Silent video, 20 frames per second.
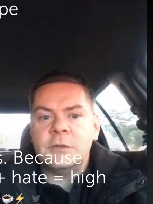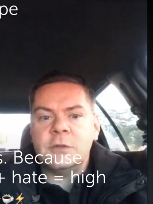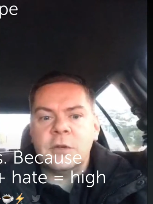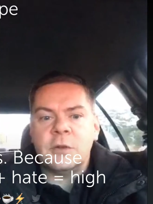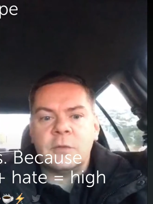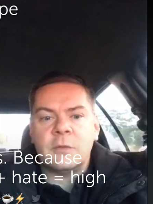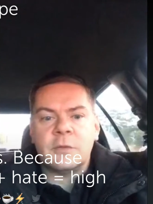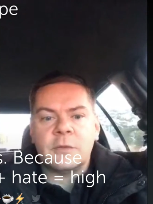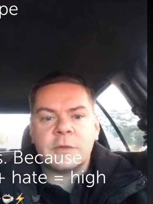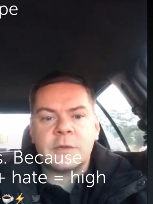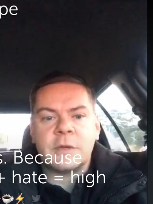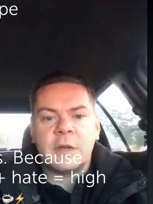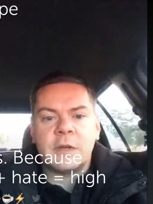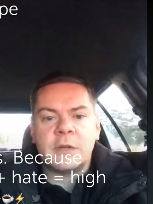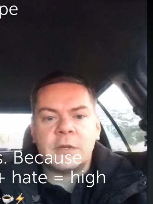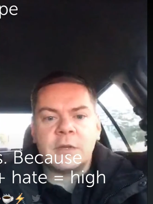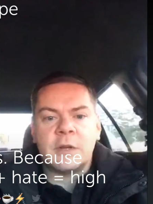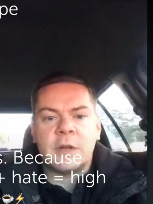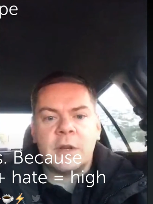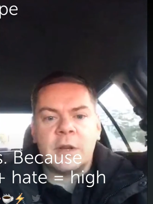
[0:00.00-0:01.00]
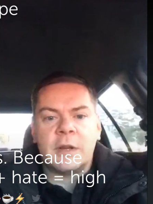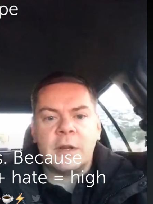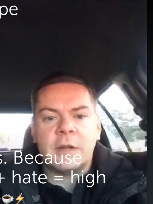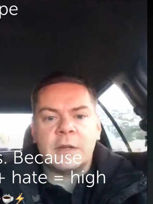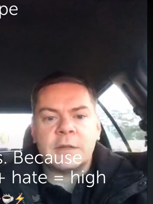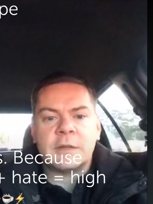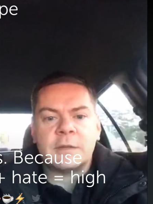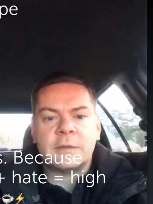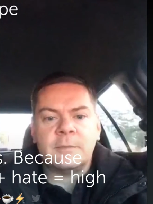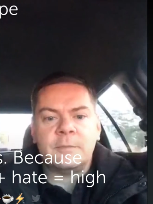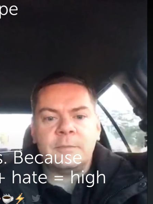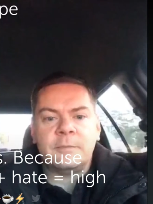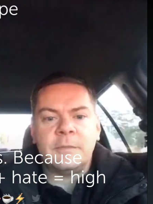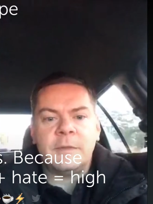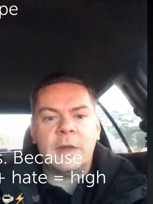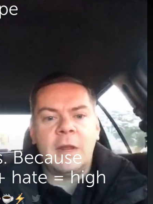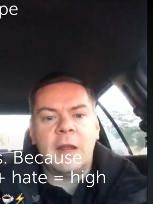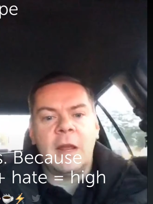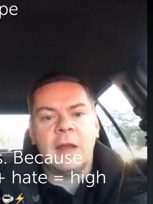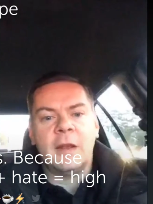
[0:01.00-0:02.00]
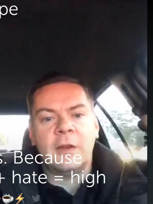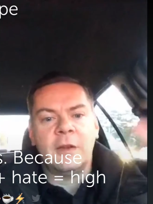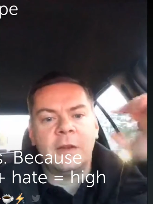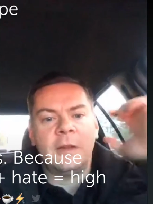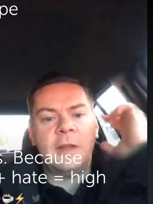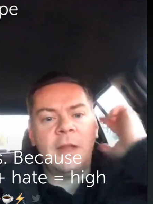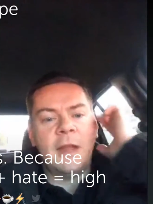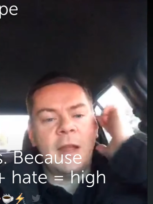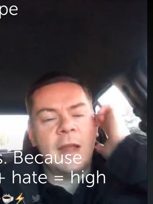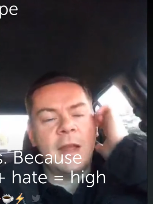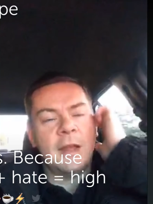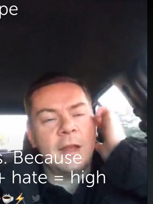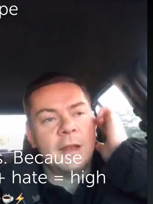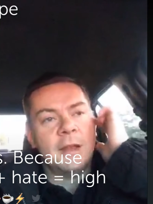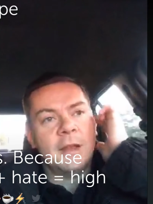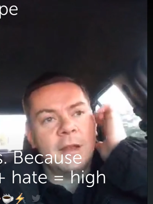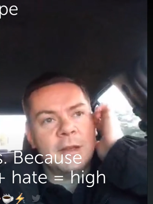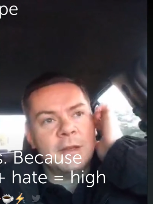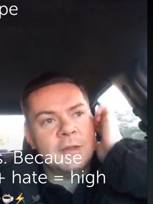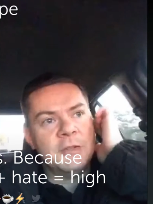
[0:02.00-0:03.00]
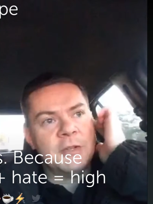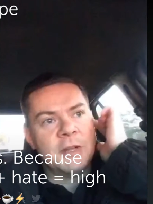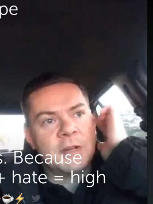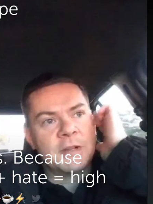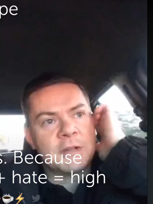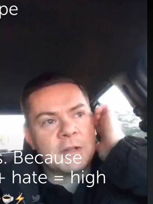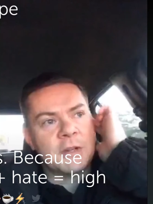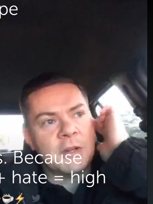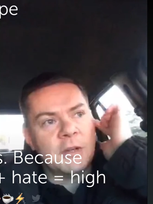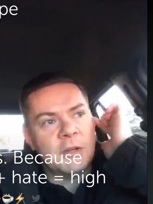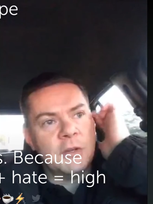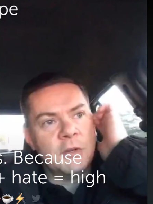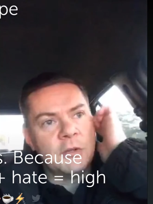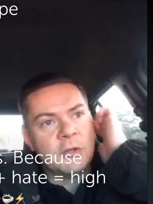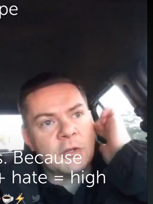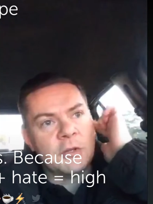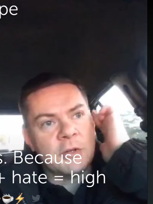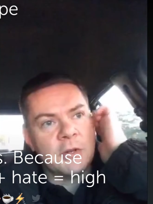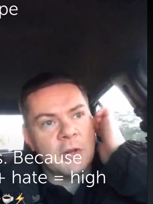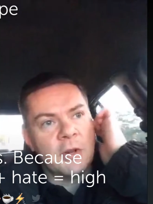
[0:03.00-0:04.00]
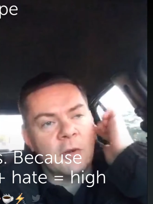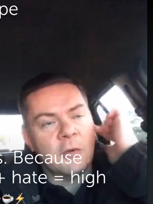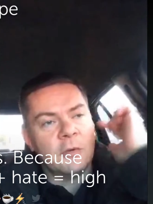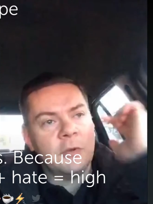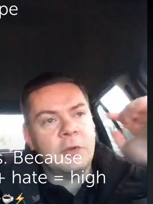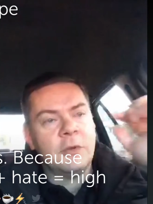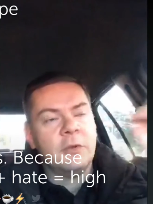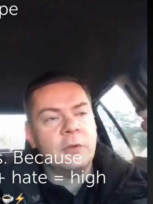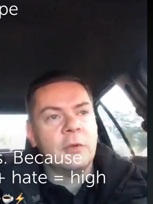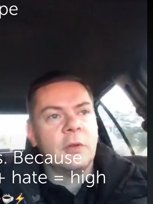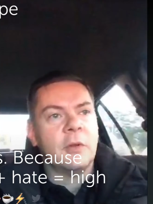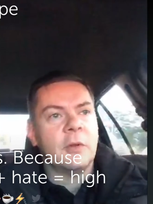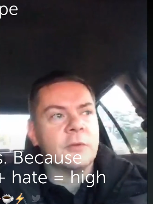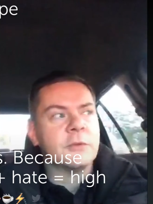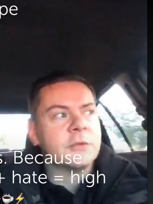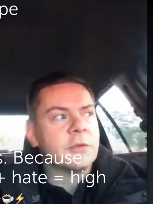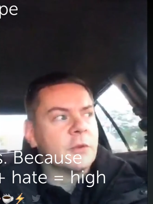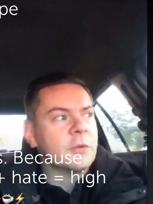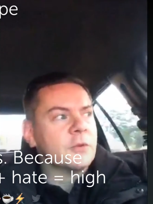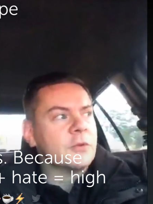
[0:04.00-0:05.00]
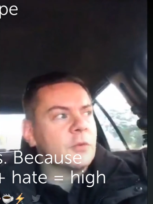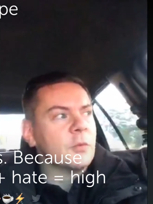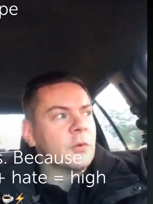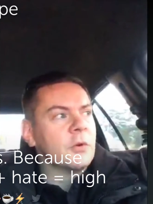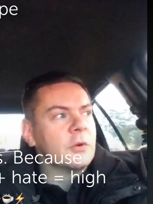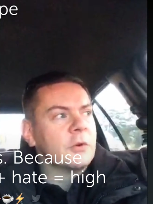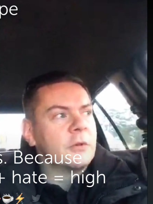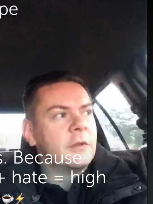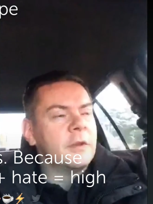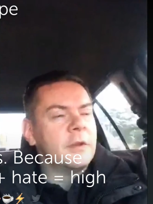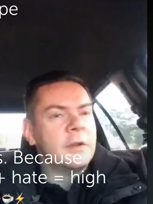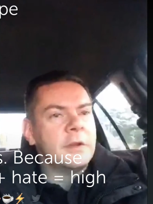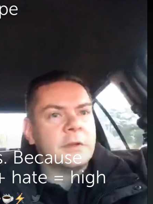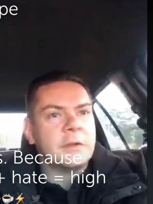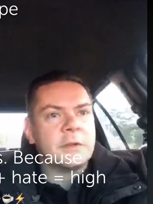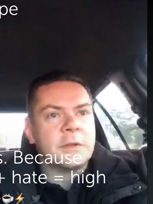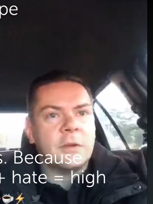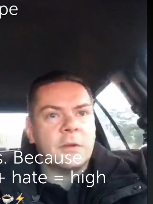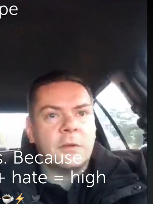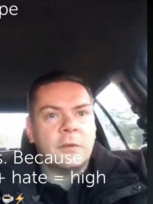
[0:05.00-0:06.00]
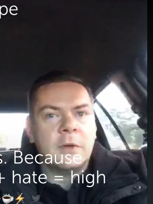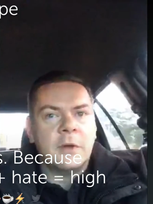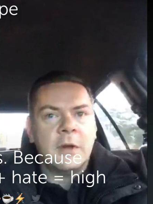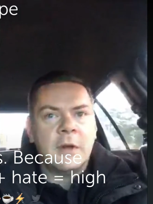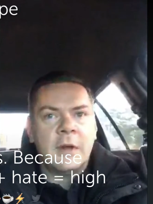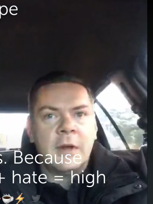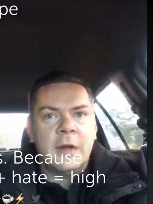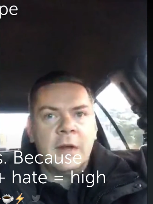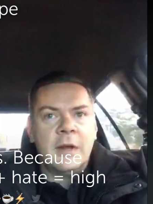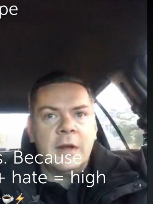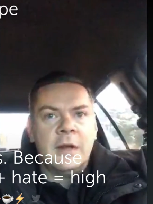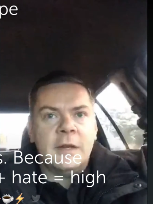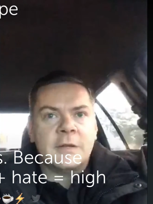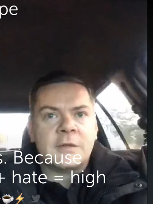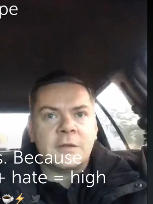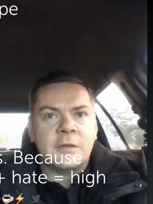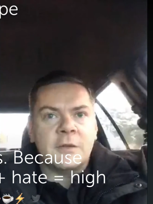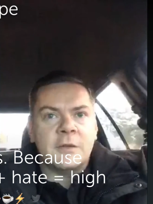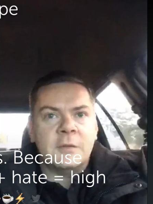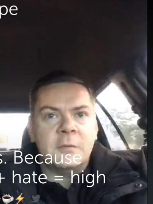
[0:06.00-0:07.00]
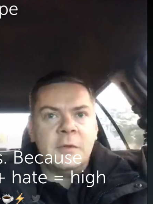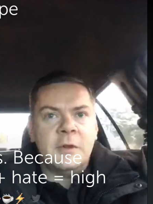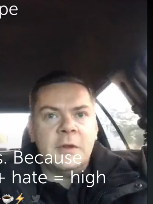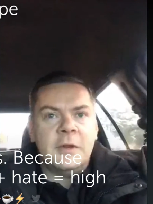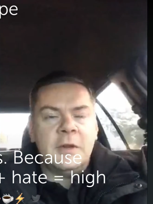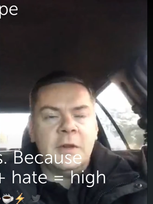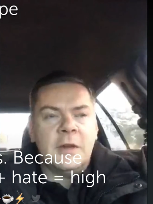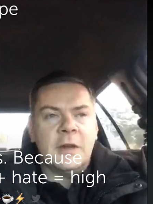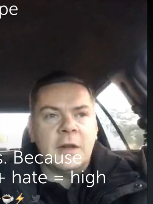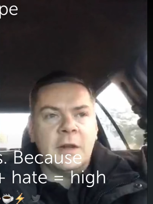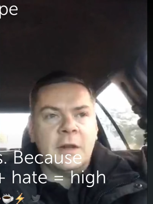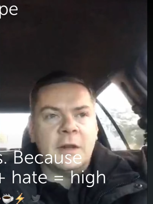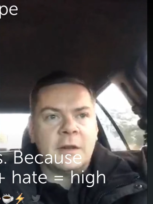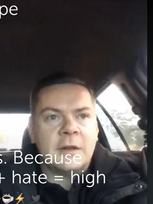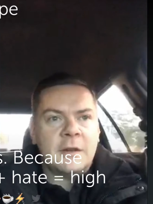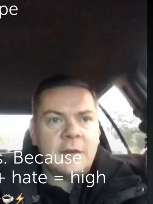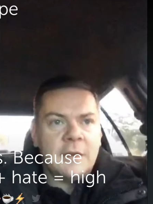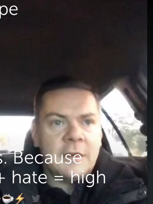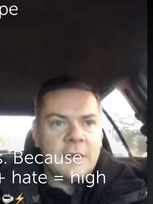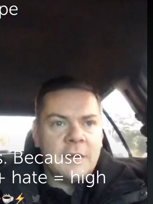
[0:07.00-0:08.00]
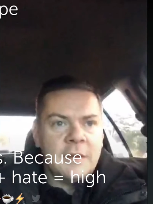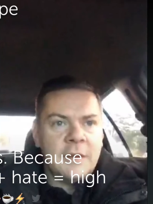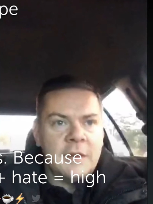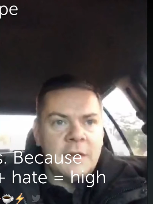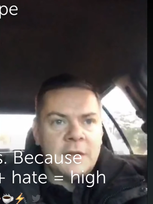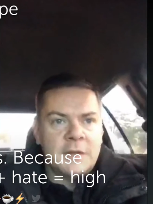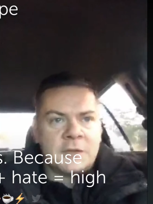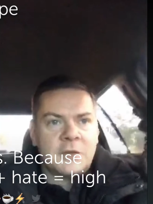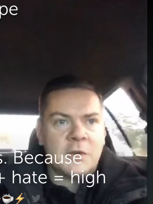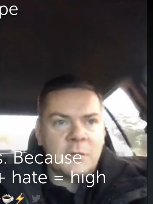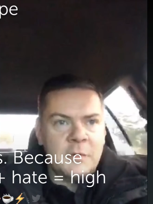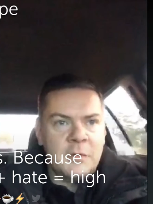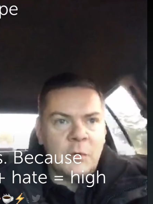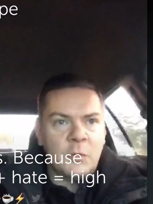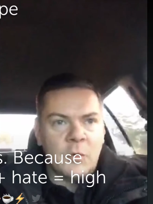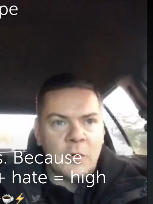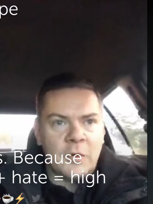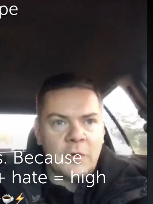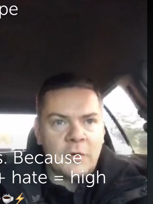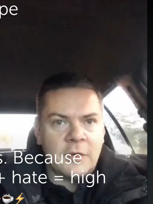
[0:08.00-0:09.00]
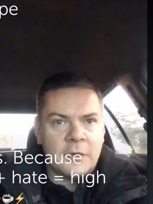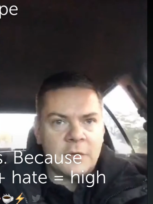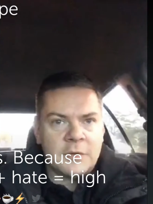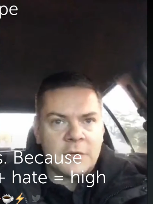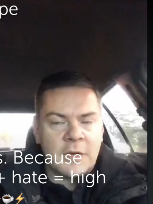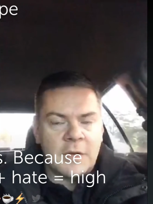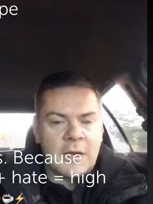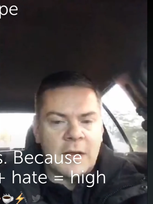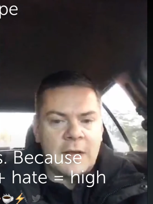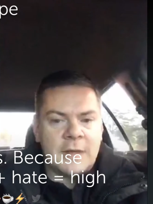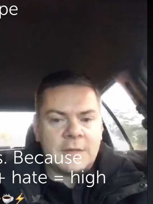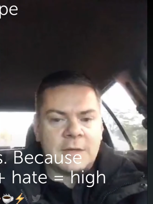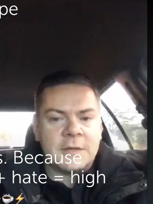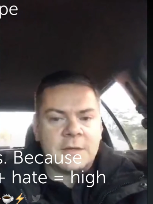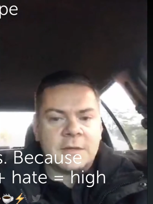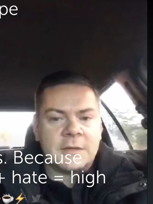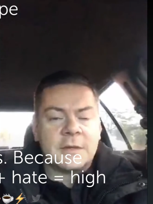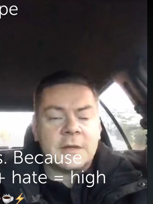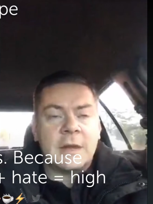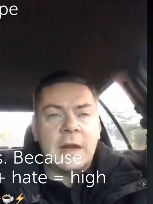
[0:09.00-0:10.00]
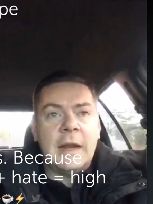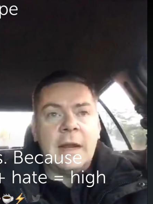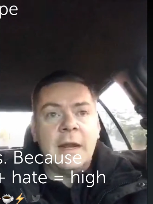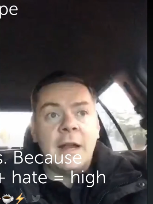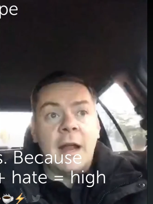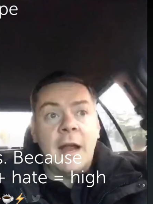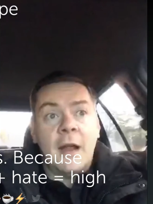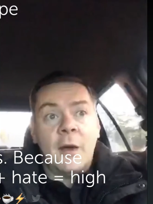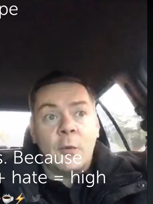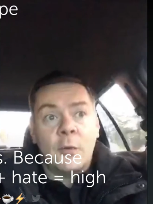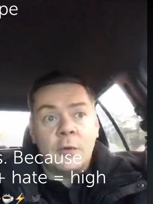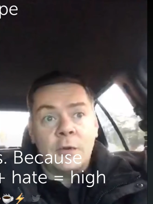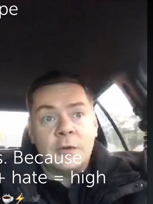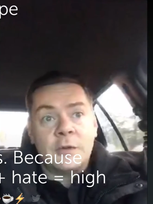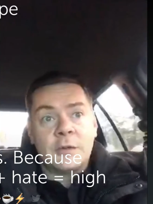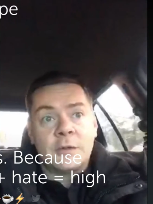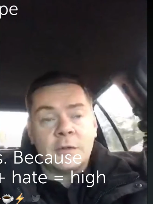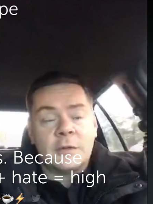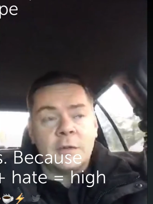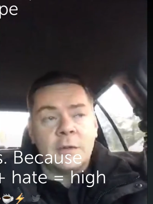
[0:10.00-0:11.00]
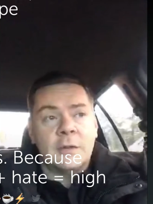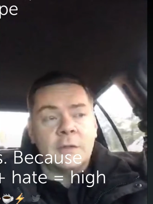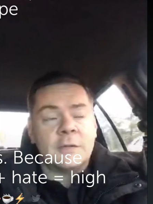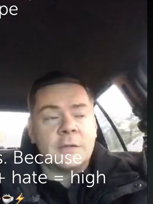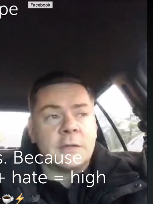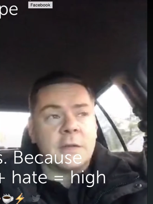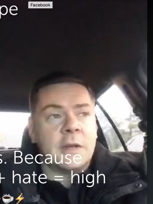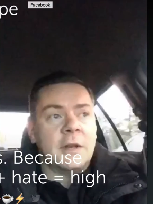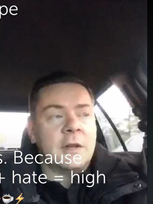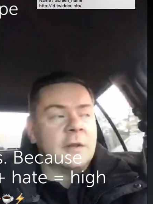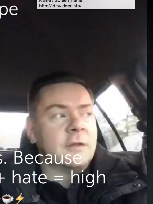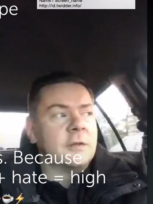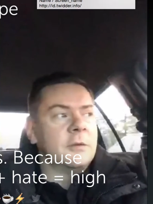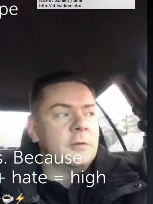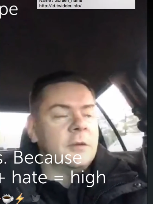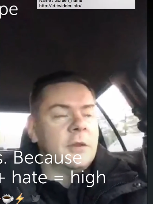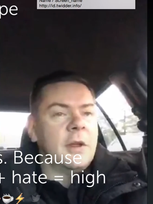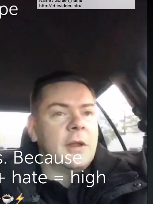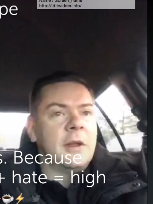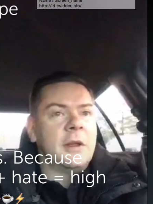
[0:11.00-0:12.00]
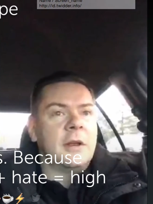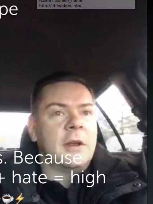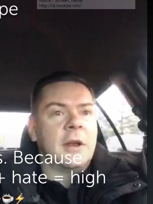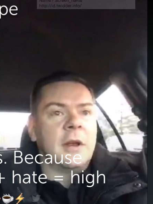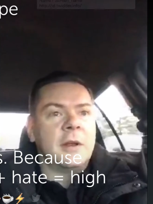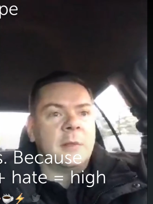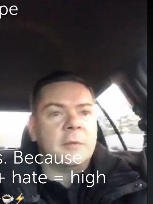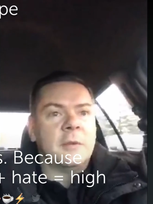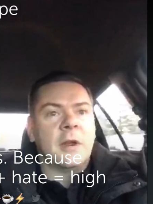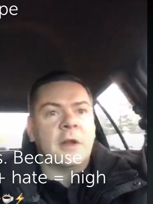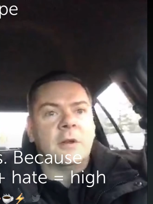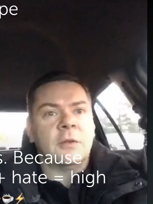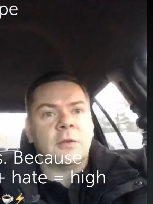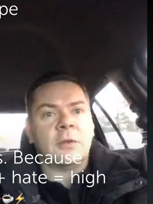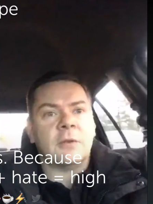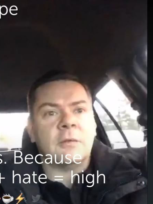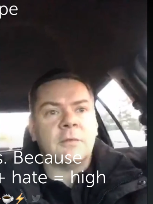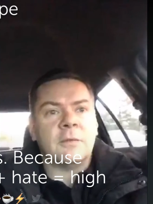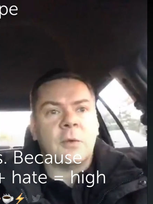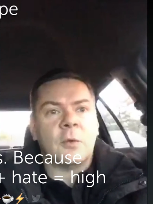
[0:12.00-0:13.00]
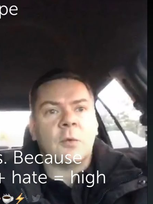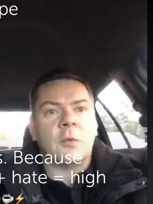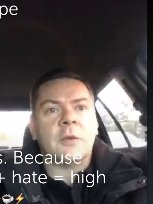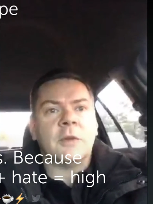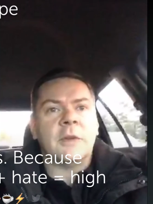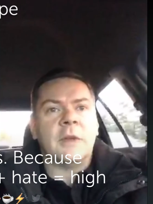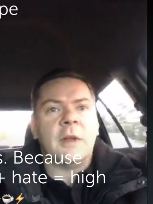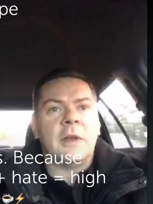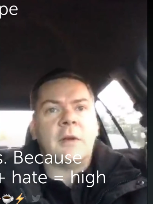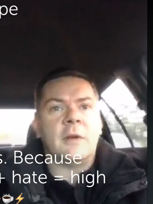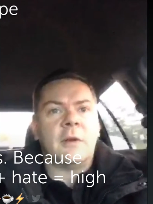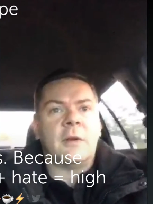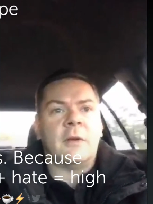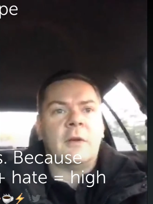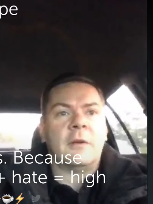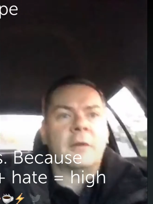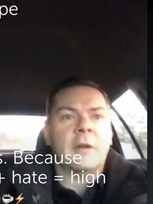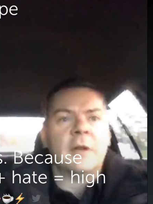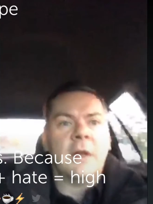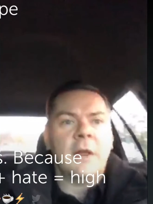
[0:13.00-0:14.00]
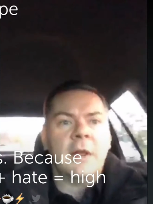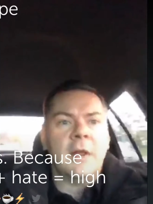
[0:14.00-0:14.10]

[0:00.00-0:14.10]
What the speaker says: general session, I guess. Yeah, no, yeah, Jessica, you should know. You do the whole social work thing, so it's going to be one of those classes. 8 hours of sitting through that, and I am not looking forward to that at all.